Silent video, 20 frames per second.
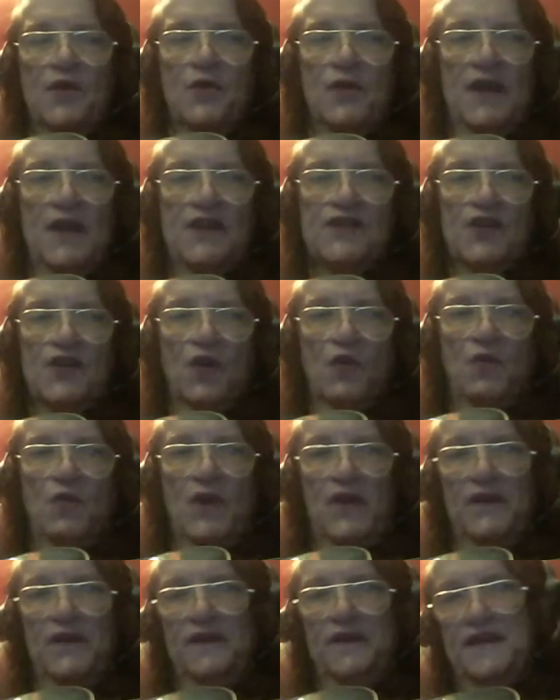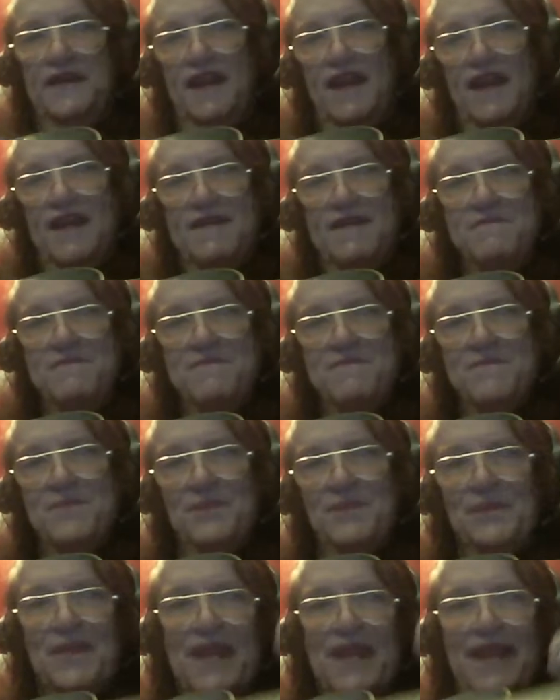Creates All Wealth Day,
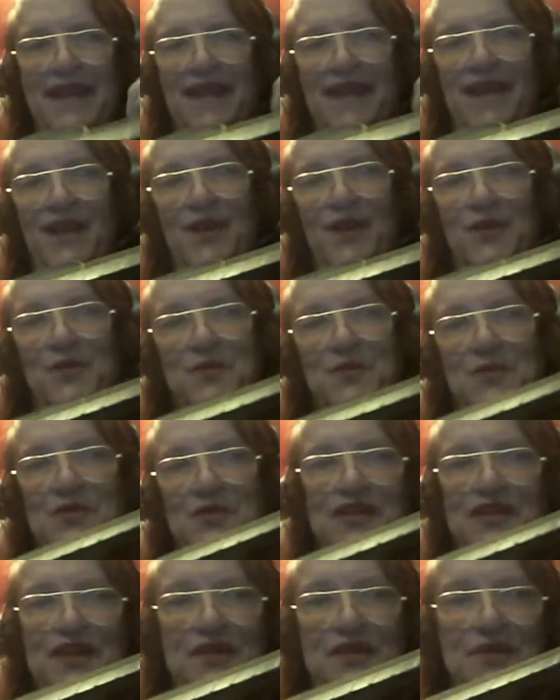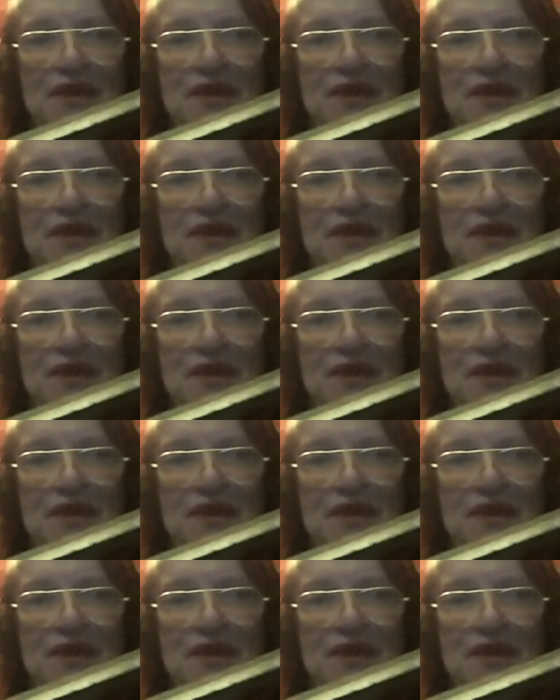and we'll see you